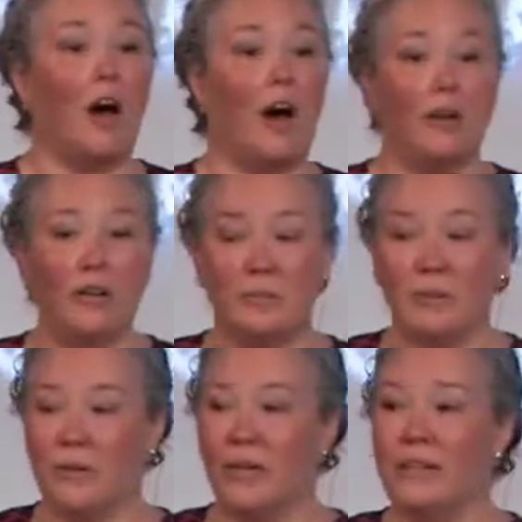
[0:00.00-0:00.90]
all
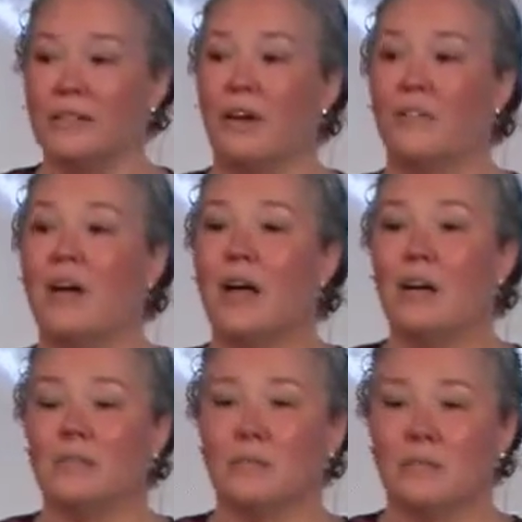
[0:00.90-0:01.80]
communities of
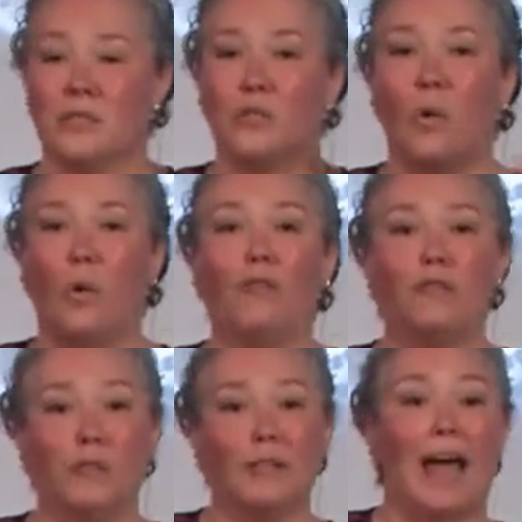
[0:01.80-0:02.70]

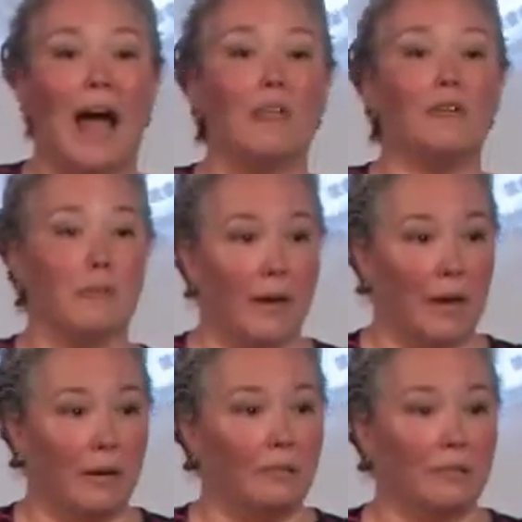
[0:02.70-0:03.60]
soulful
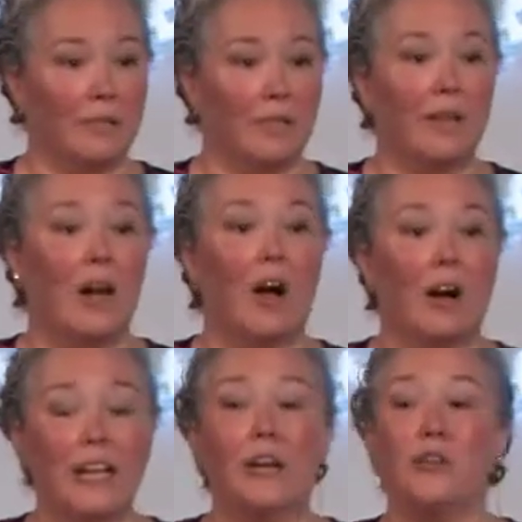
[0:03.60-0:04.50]
gathering are
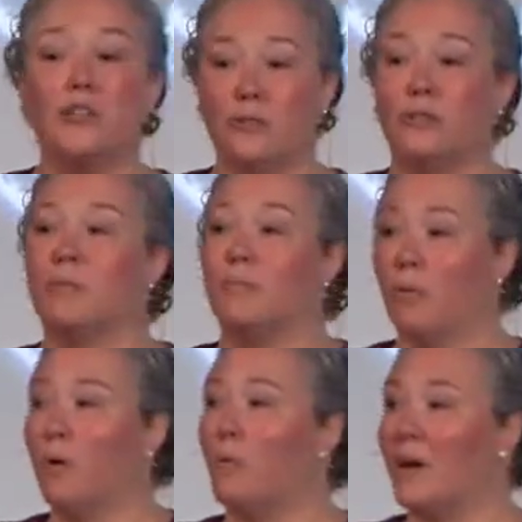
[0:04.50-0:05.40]
here to
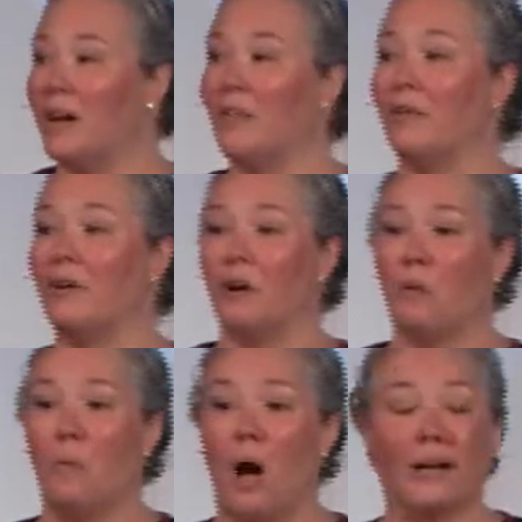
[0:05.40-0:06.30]
support one another in
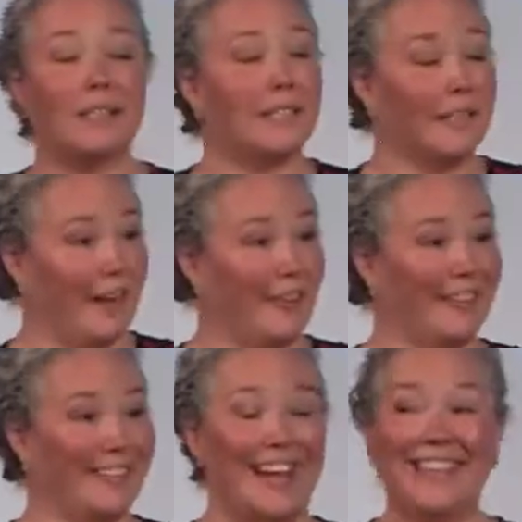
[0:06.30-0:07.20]
our walks
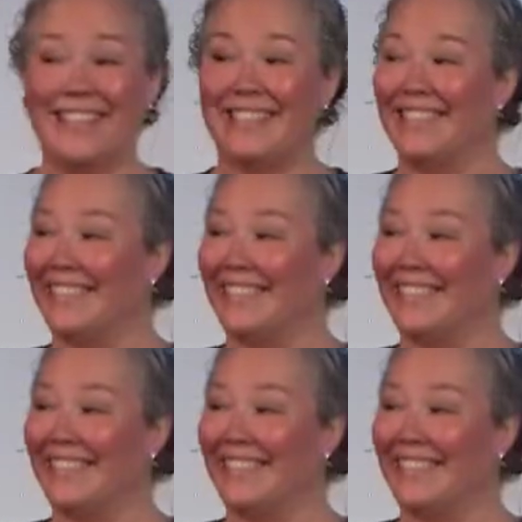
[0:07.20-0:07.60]
together. Yes?